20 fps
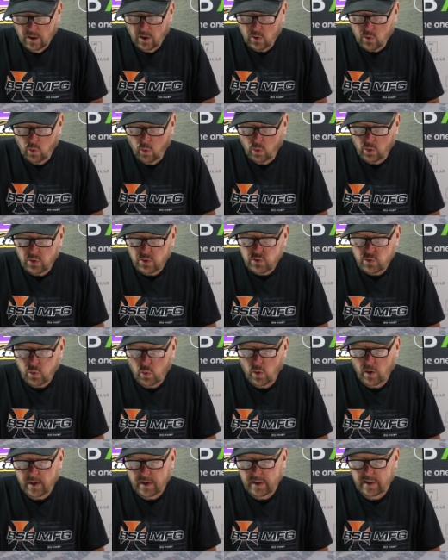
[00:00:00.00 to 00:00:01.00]
A quarter
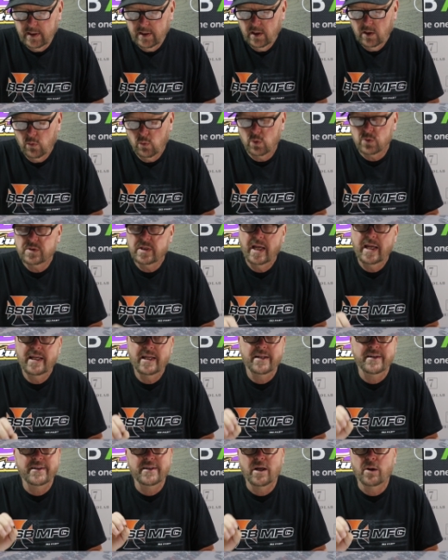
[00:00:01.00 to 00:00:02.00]
20 will
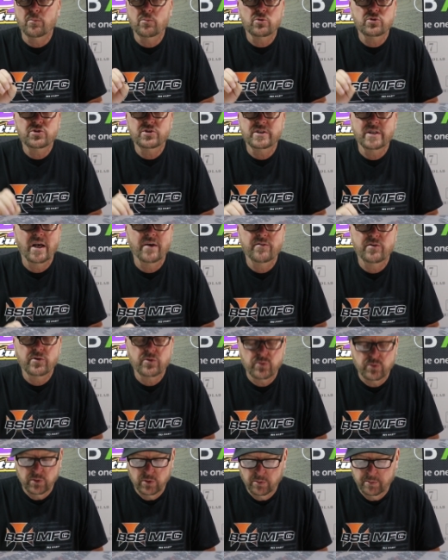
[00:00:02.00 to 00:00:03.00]
take a number
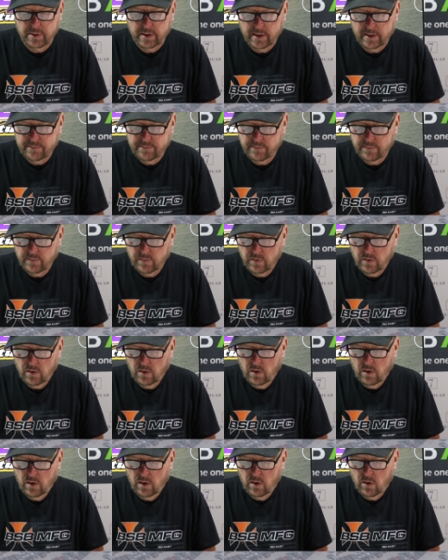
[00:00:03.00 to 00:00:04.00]
7 drill bit
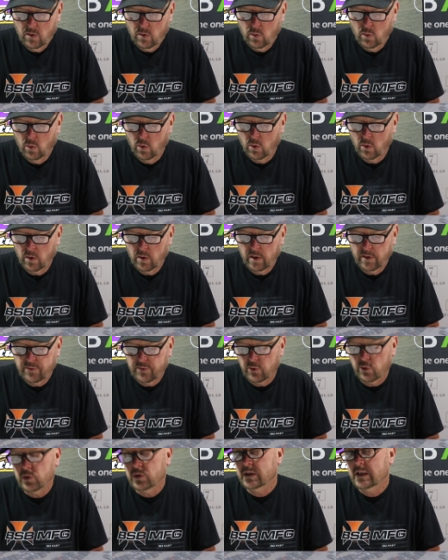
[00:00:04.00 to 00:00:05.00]
or a
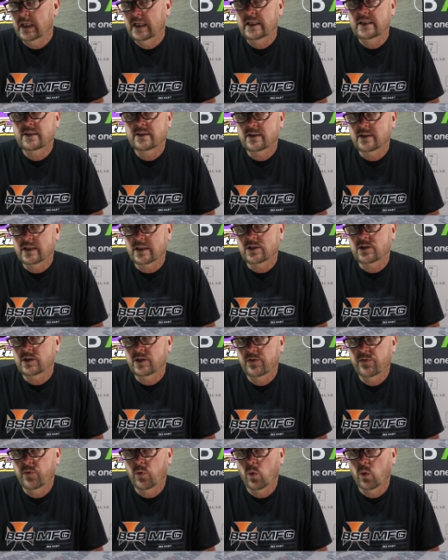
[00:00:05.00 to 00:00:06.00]

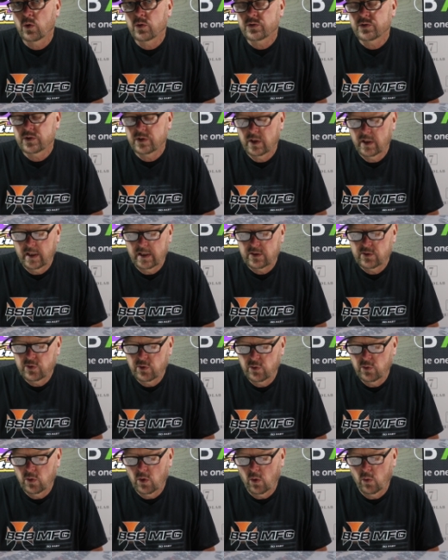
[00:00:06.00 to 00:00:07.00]
1364 a
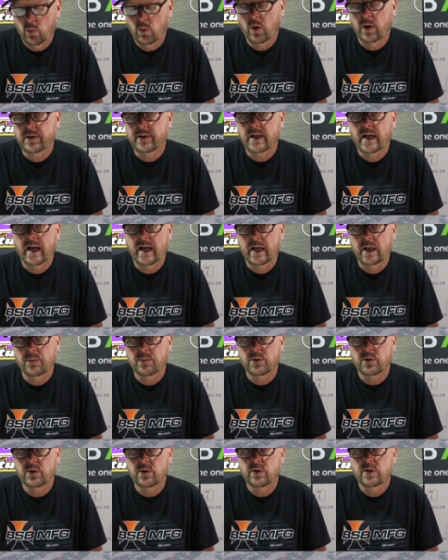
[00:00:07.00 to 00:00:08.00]
201
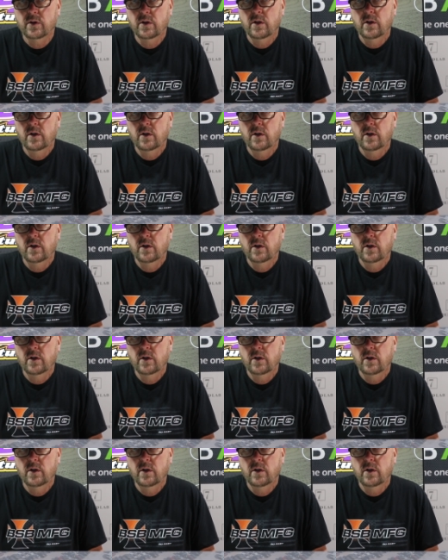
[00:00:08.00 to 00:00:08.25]
diameter.